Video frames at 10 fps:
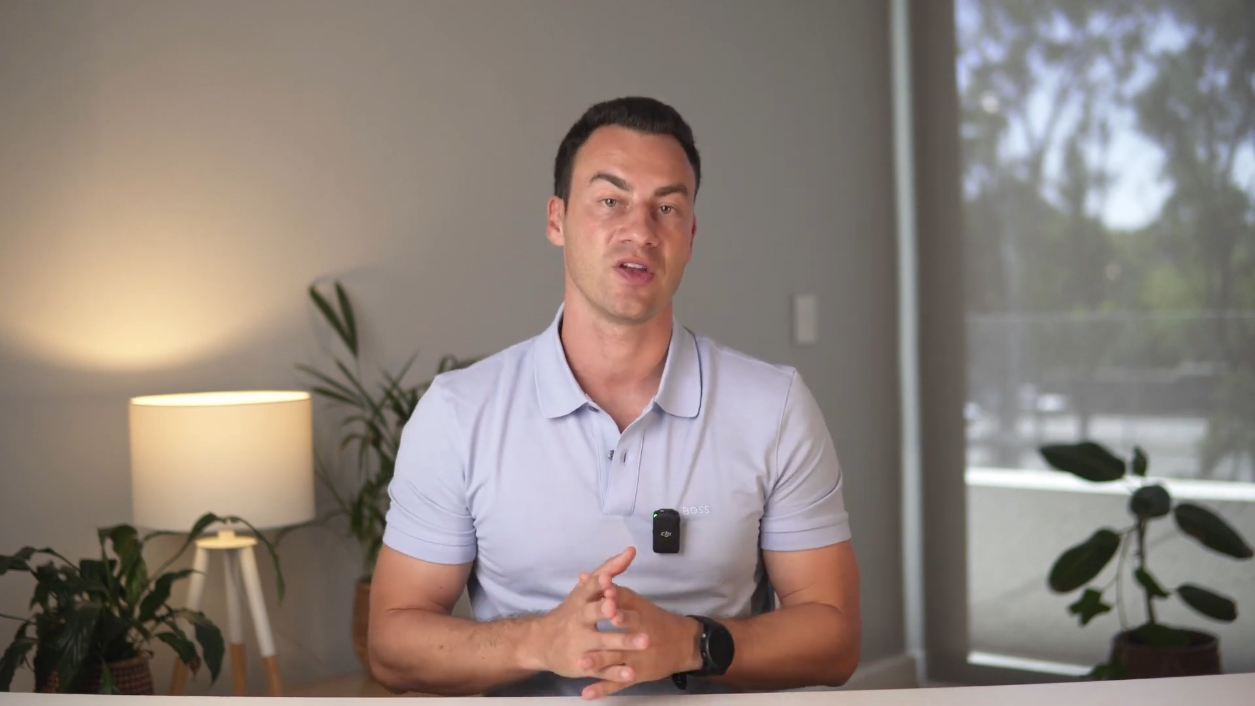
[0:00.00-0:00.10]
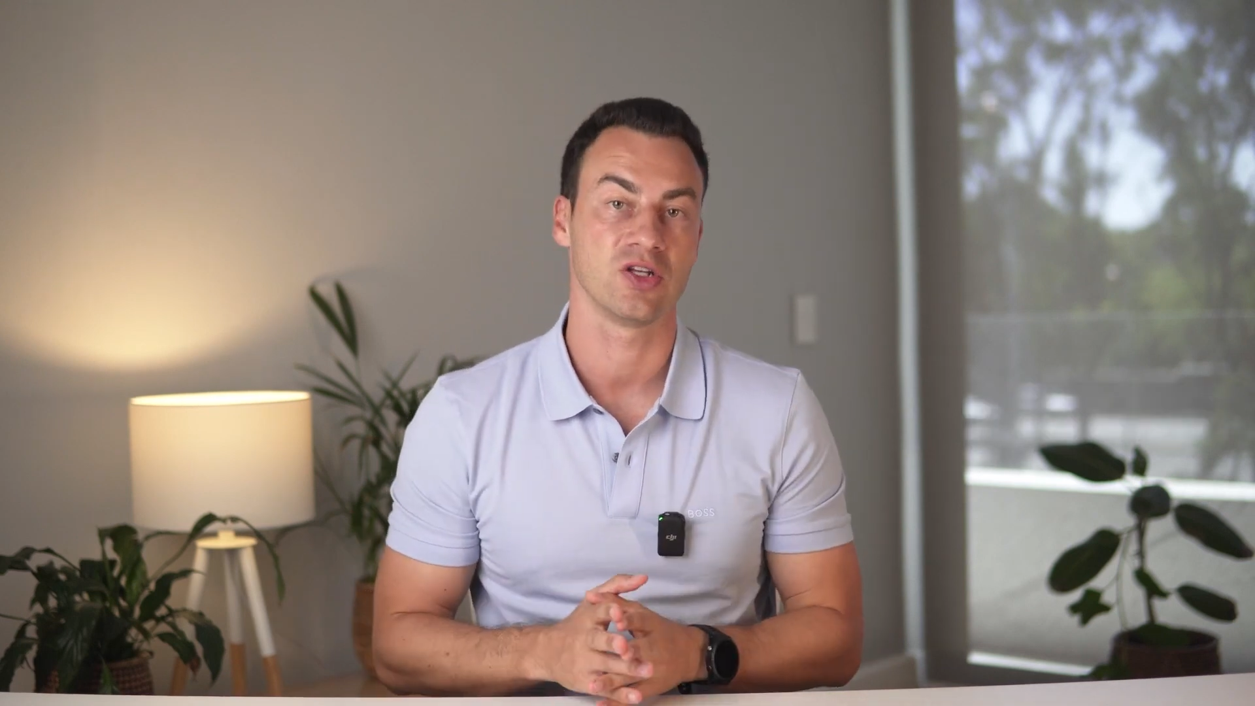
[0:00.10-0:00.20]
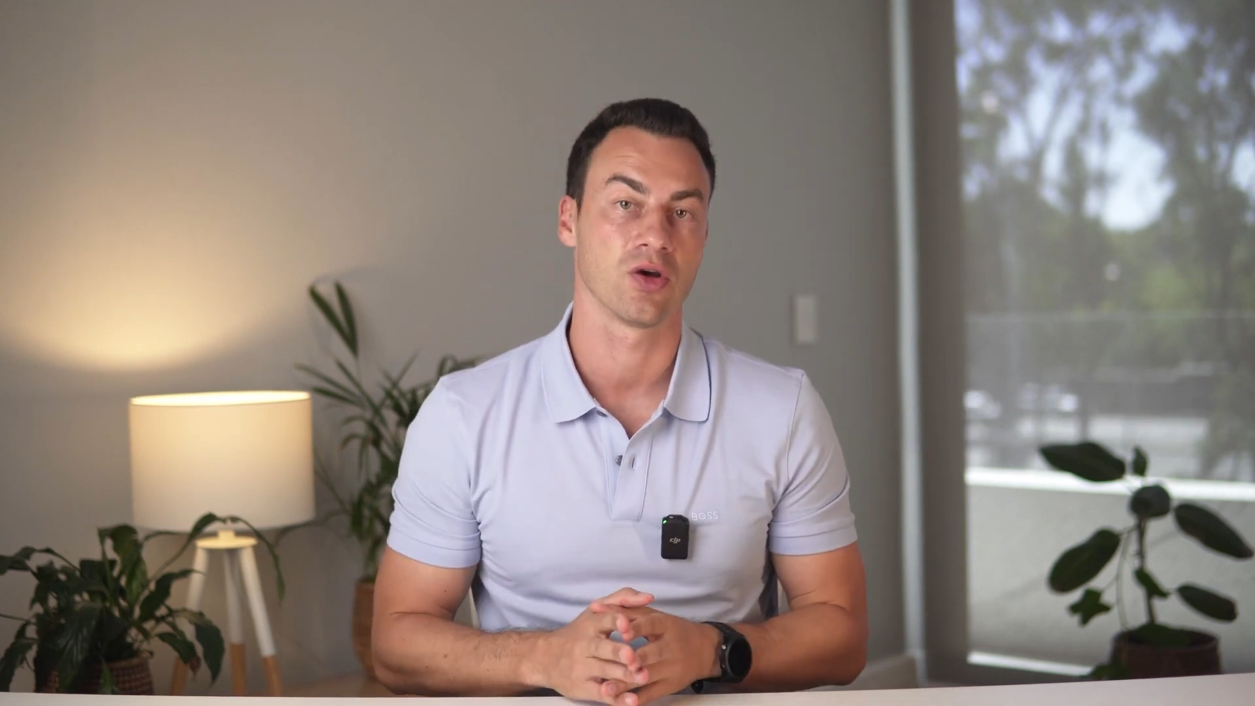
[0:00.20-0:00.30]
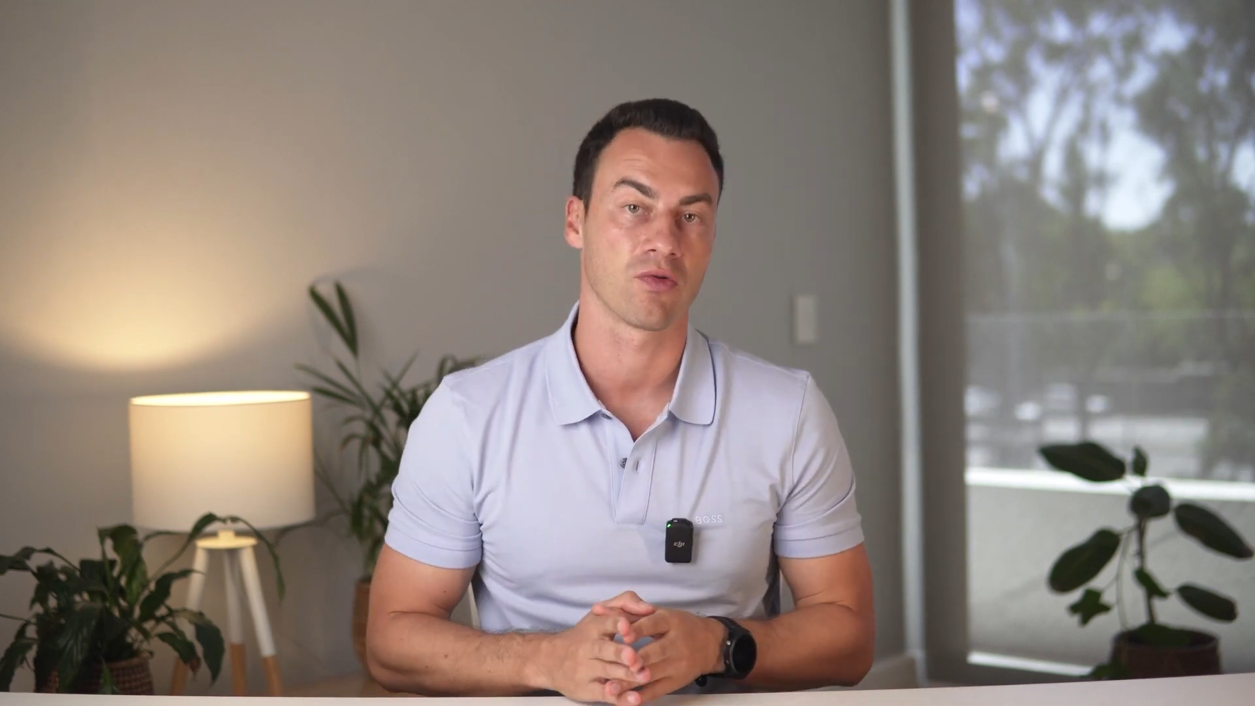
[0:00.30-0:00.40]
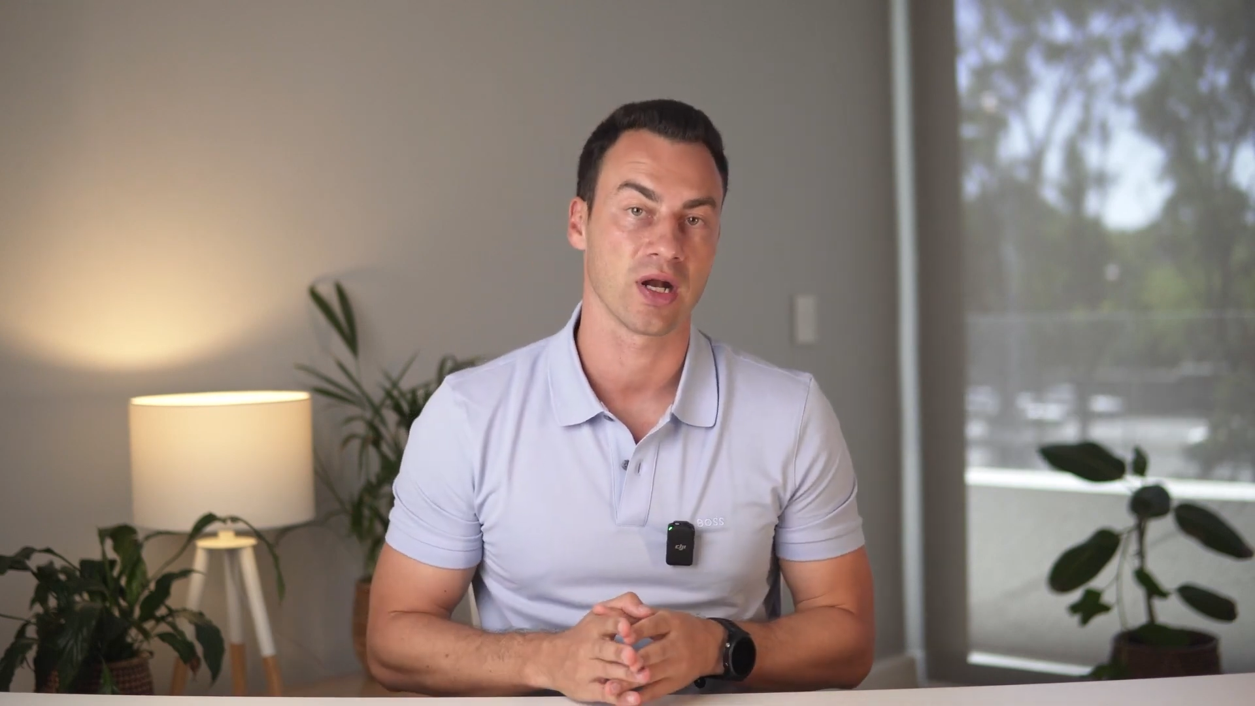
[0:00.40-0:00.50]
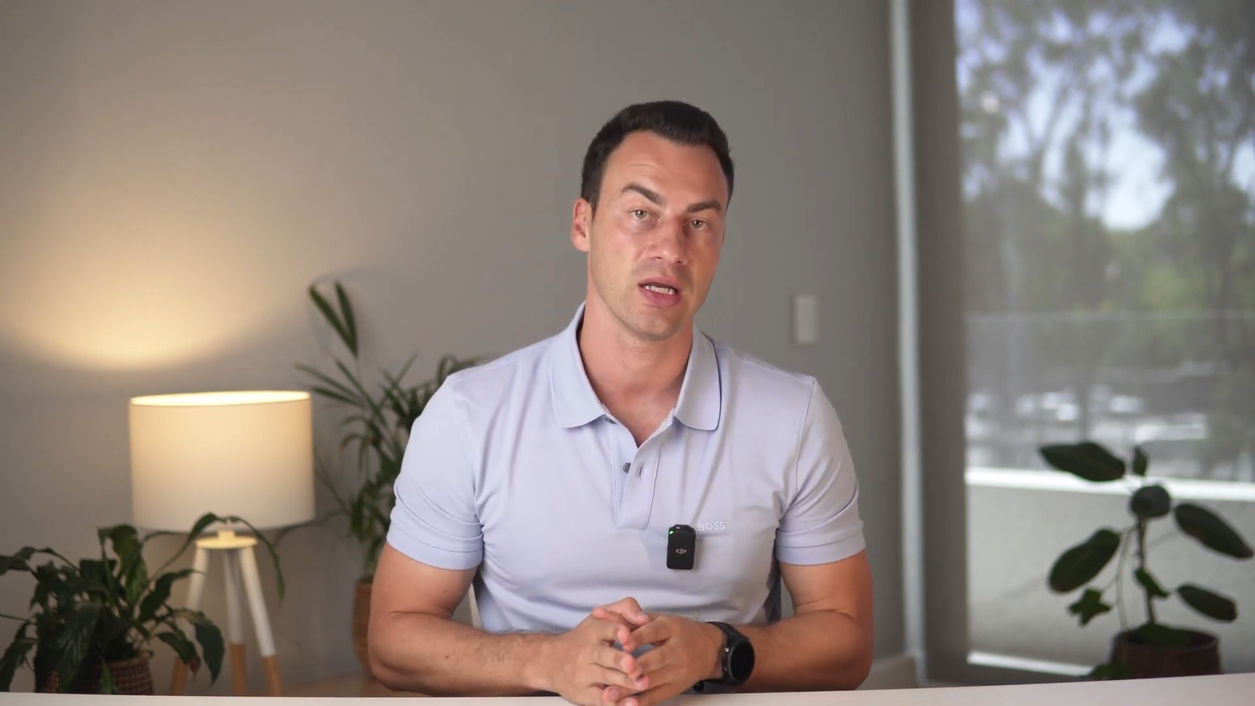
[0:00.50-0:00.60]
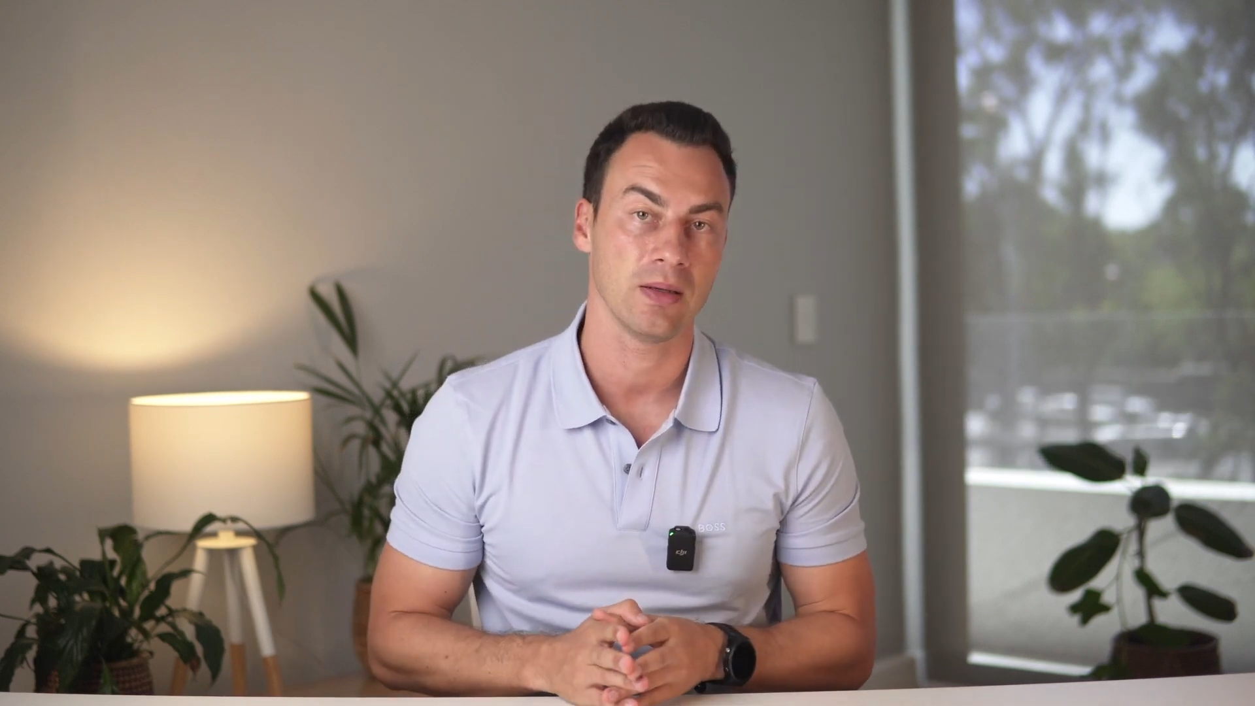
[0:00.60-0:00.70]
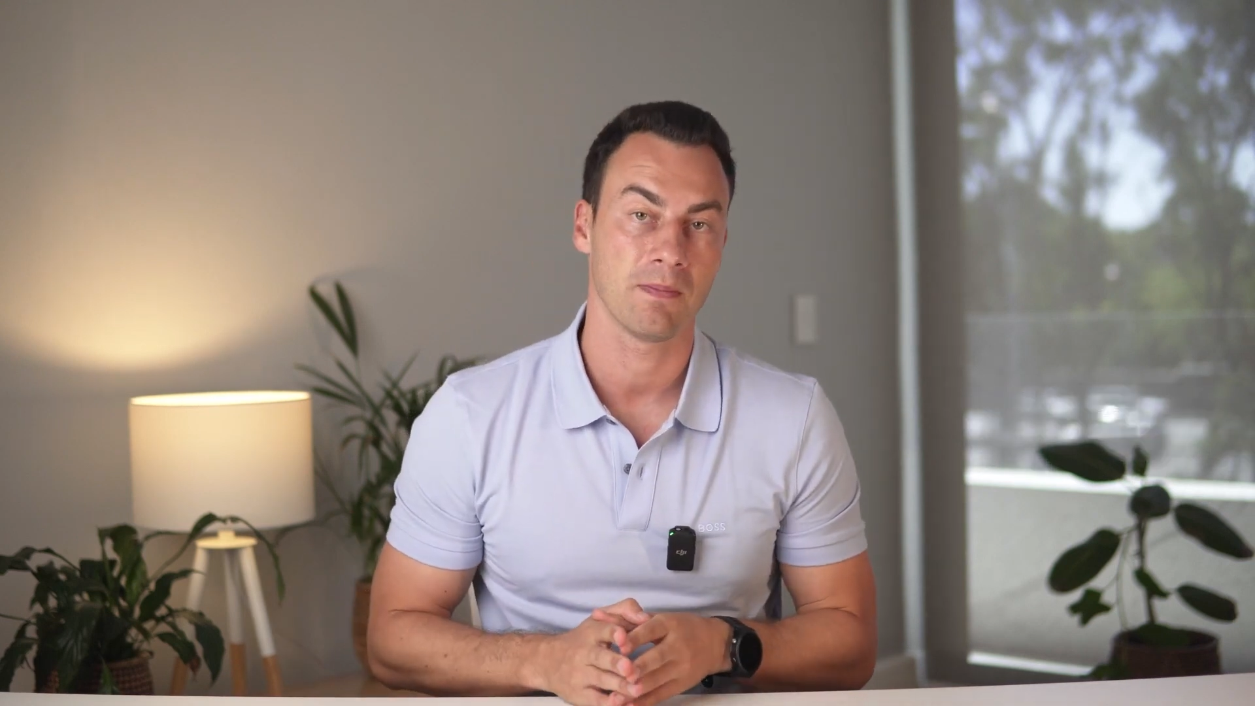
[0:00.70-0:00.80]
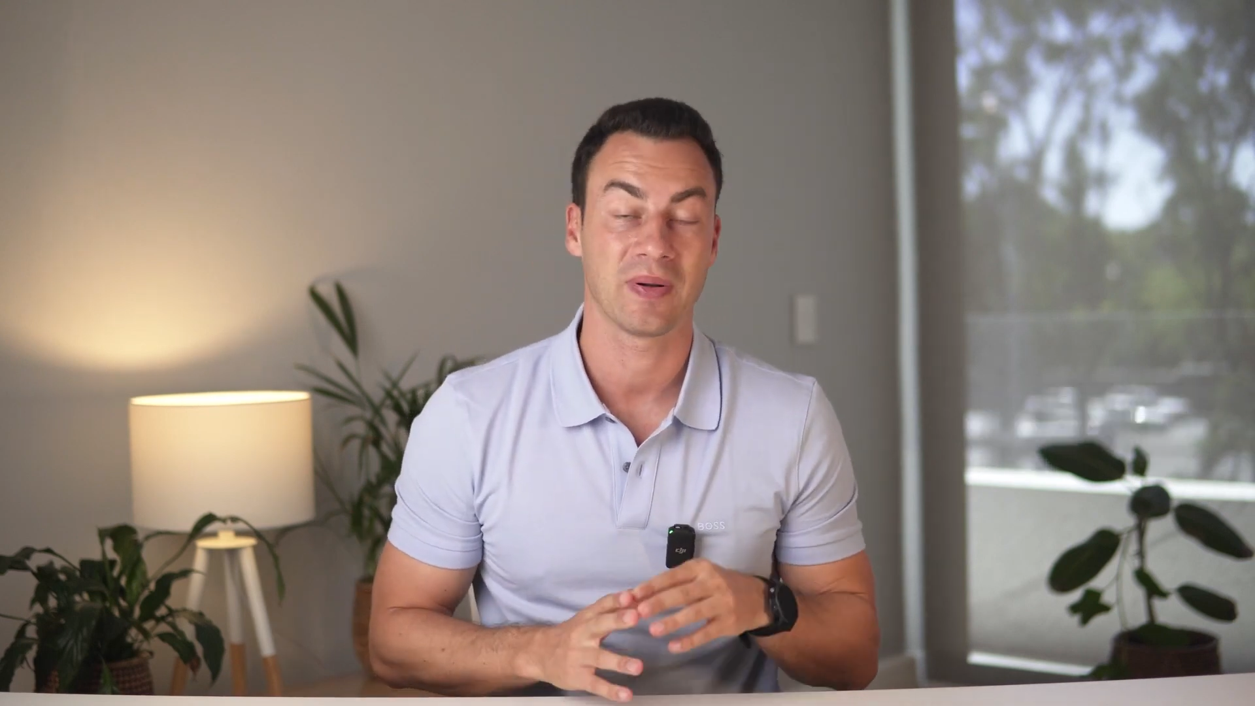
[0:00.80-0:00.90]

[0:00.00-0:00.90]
video already,